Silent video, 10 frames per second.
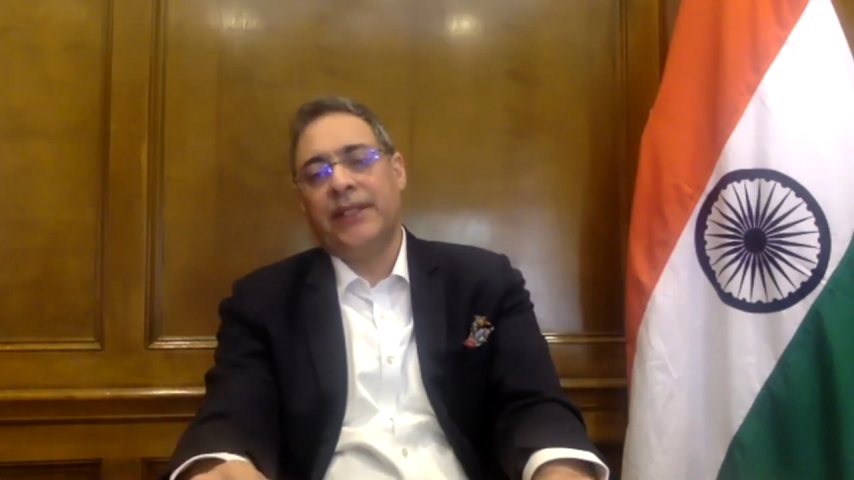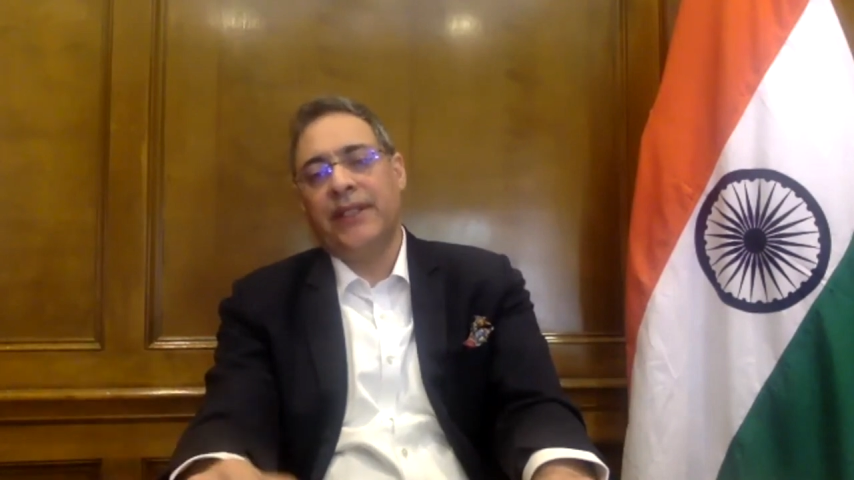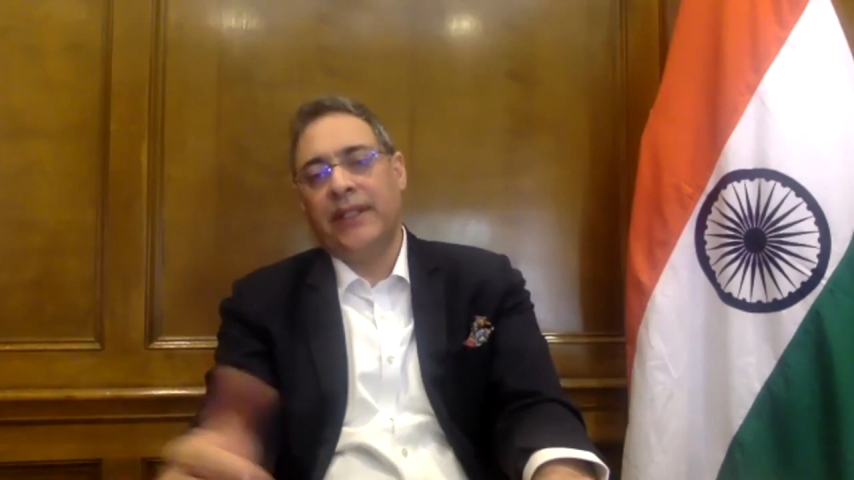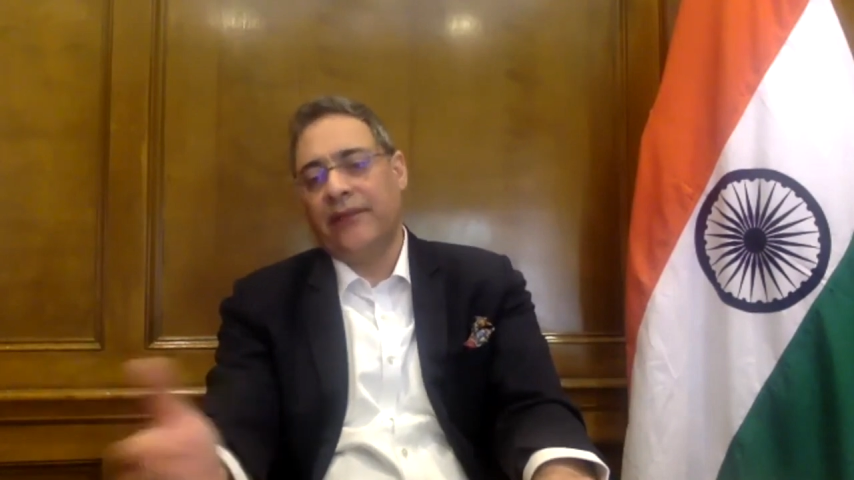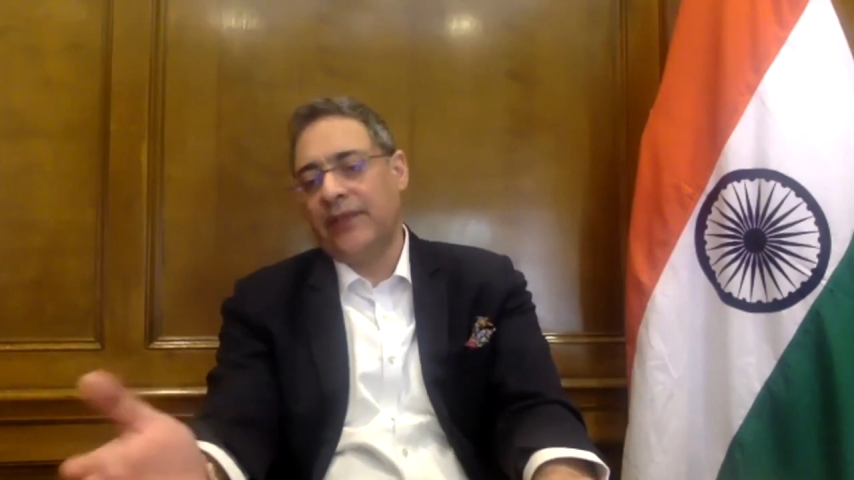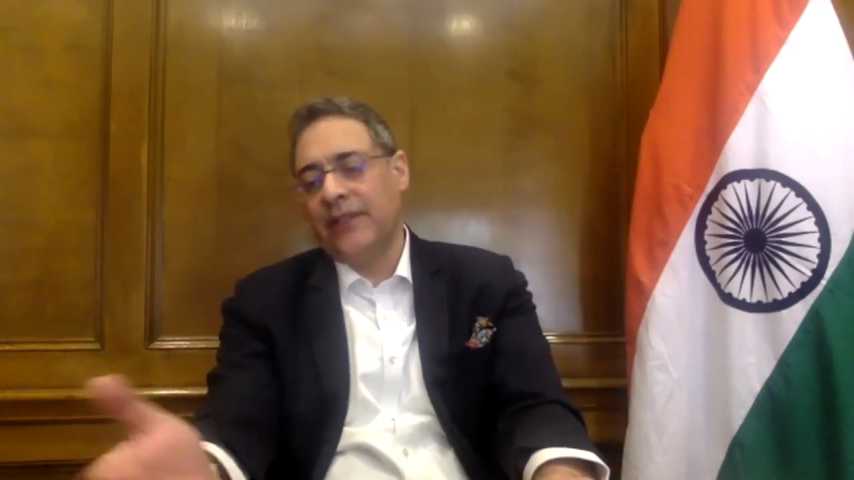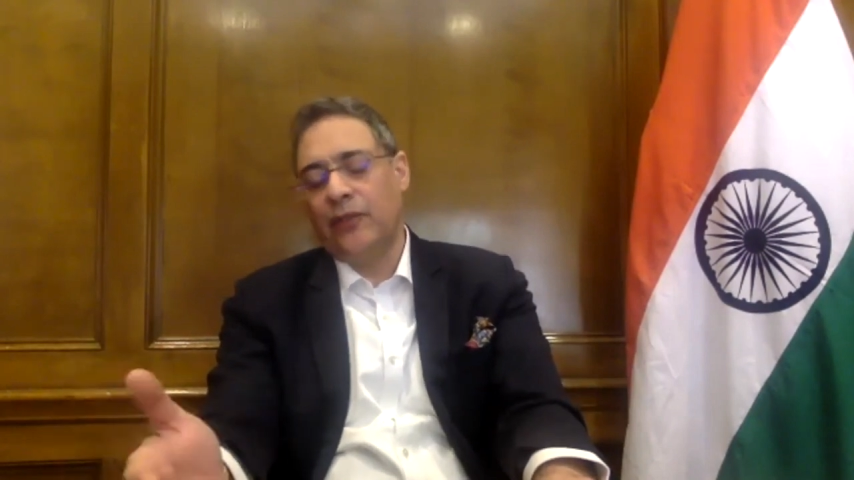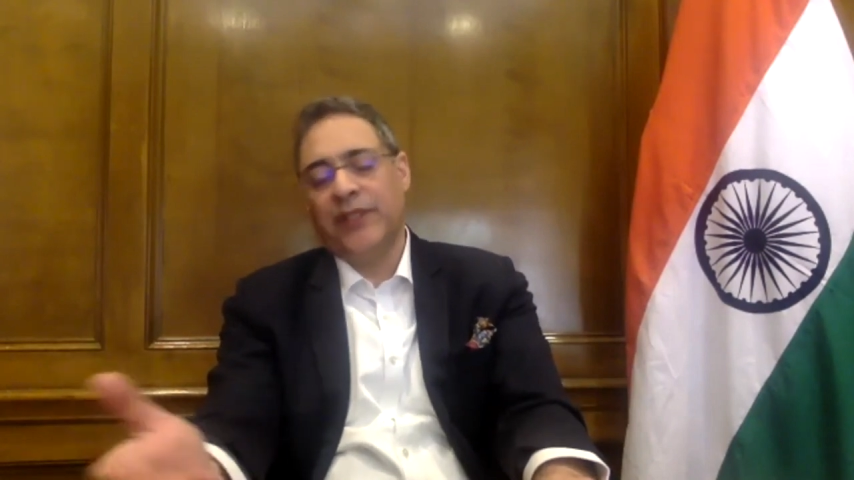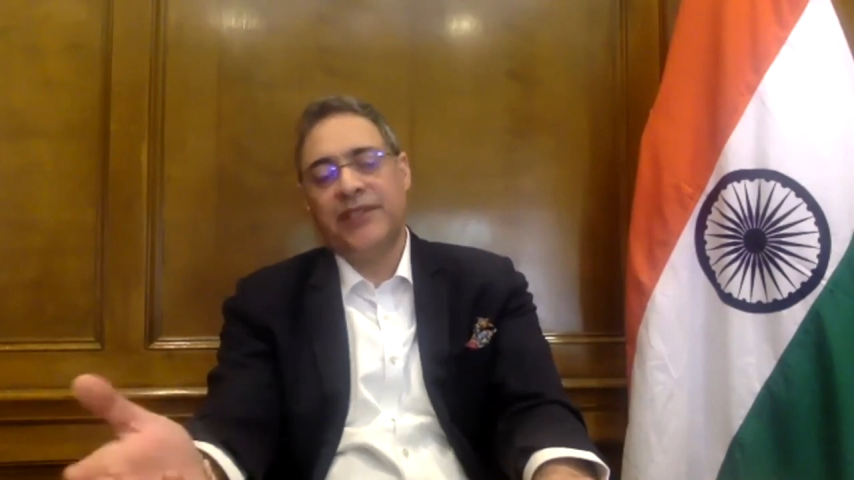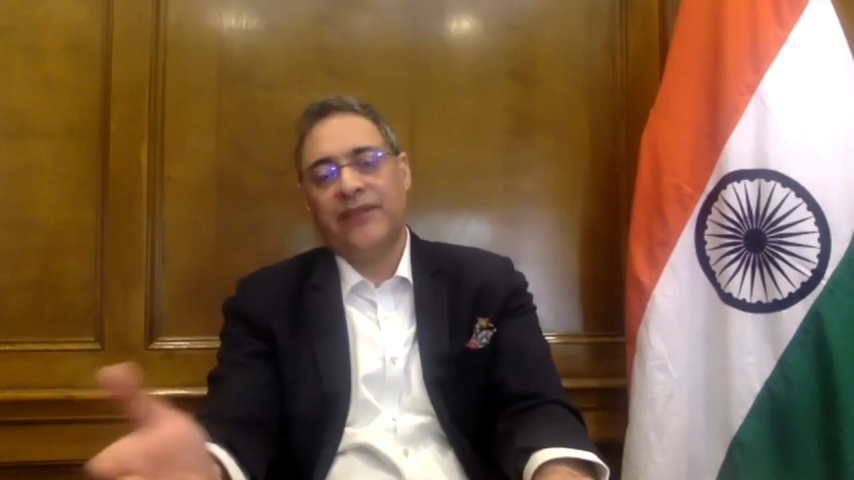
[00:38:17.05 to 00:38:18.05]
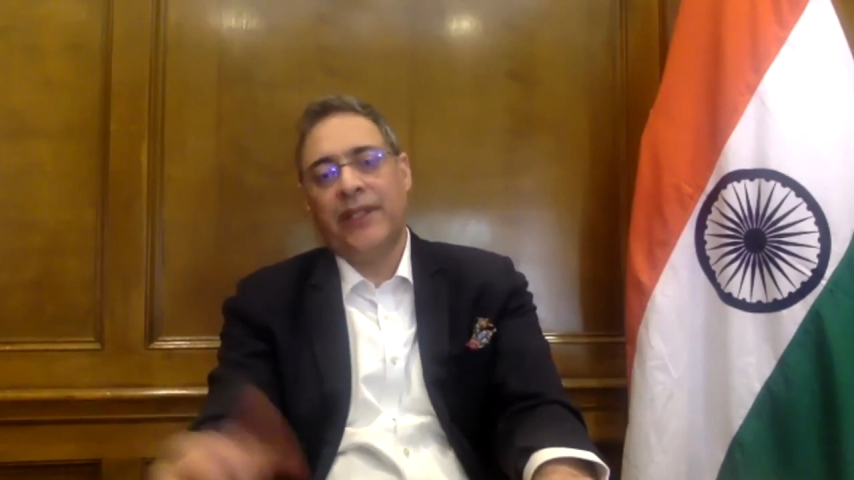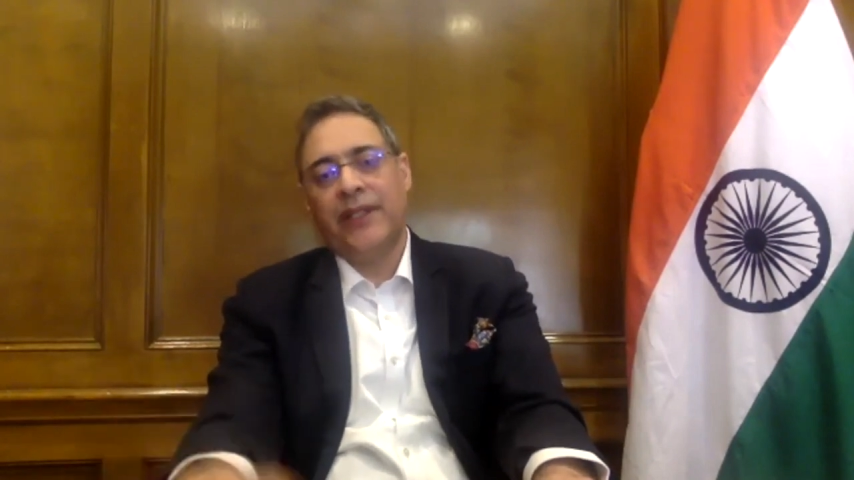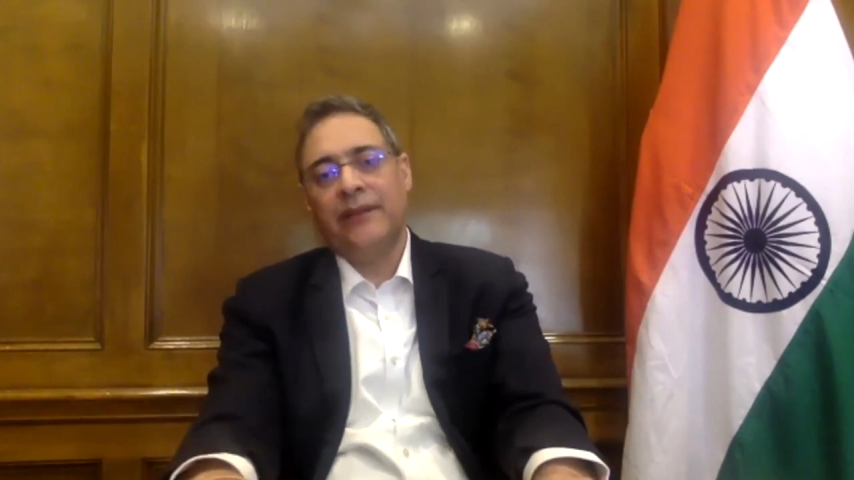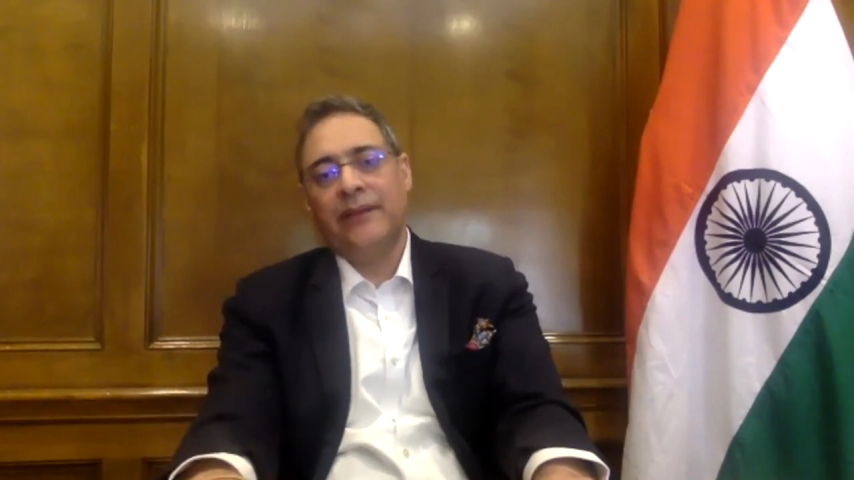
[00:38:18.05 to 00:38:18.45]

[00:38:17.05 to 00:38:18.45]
in India with a domestic flight.